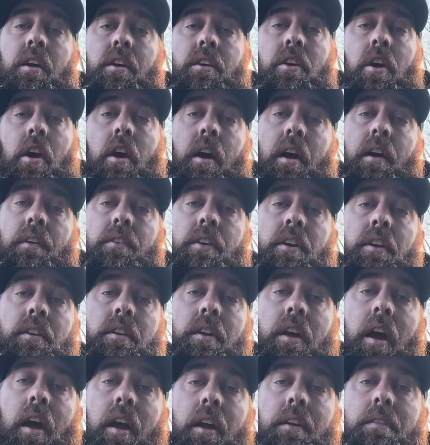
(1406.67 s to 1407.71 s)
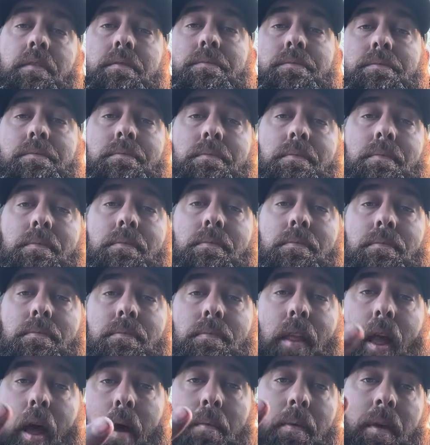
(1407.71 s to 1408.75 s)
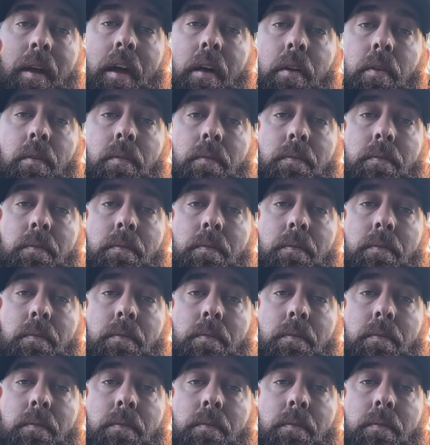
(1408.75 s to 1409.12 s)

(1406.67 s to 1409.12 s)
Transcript: y'all have a good night. I'm out.